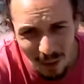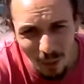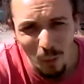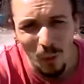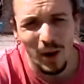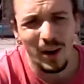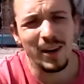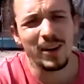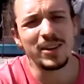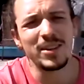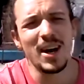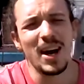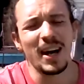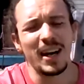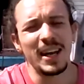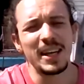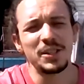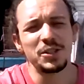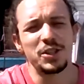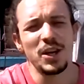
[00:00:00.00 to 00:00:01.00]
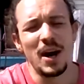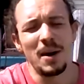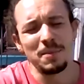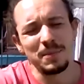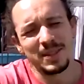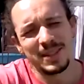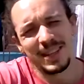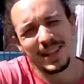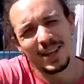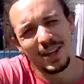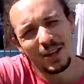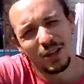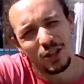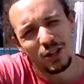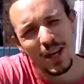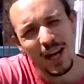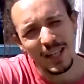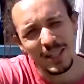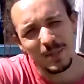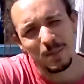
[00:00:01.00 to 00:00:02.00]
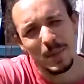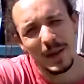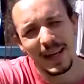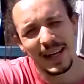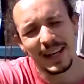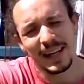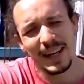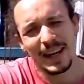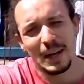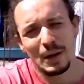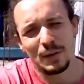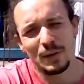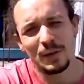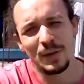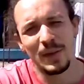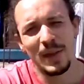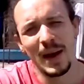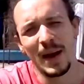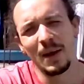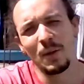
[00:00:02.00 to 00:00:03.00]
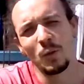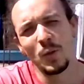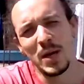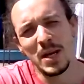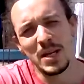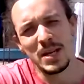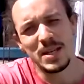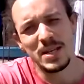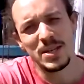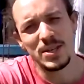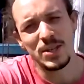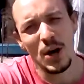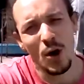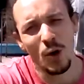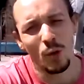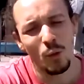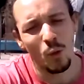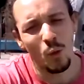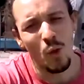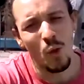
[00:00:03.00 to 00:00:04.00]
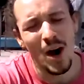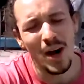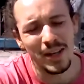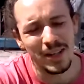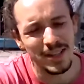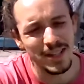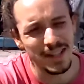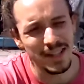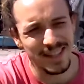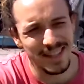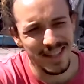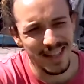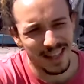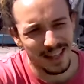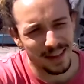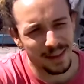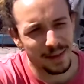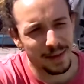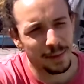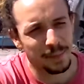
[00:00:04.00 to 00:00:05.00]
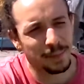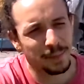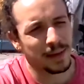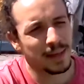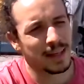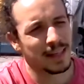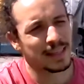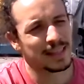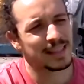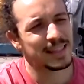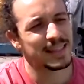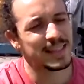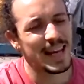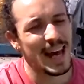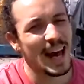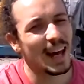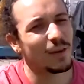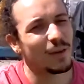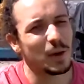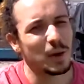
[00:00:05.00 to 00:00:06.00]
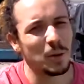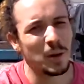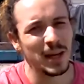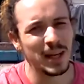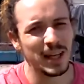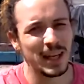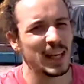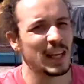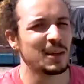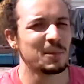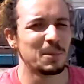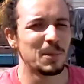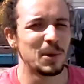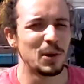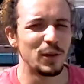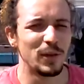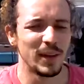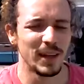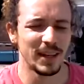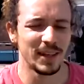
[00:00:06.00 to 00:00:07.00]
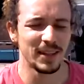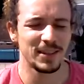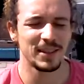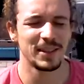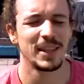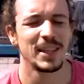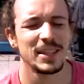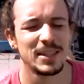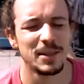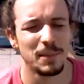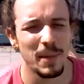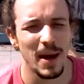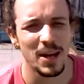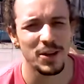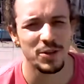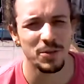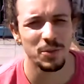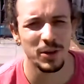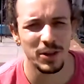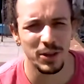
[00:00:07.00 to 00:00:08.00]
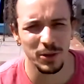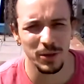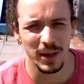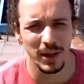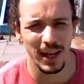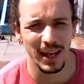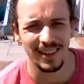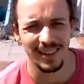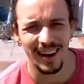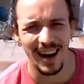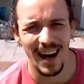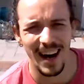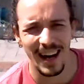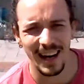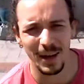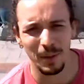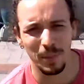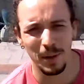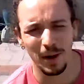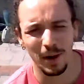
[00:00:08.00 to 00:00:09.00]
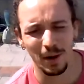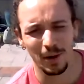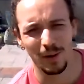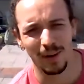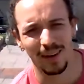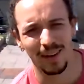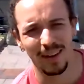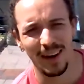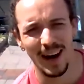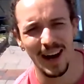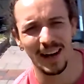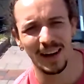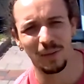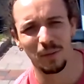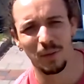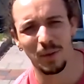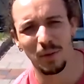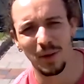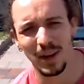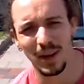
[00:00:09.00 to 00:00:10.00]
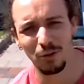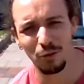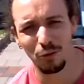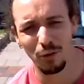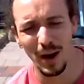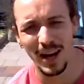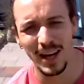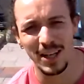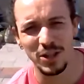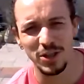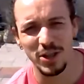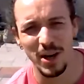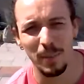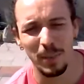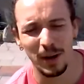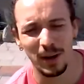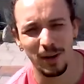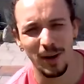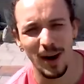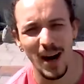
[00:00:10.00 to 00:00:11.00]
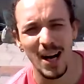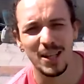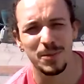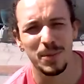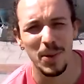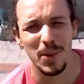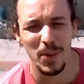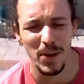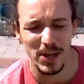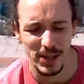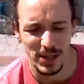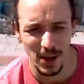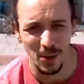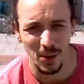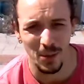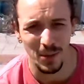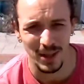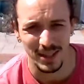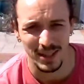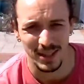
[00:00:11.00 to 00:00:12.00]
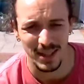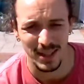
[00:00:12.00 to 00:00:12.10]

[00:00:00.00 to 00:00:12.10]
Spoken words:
We're talking jumps that are just big enough that we don't want to stick them. Instead, we want to keep moving. So let's imagine we're doing a line, a parkour line, and we want to run and jump across, but we don't want to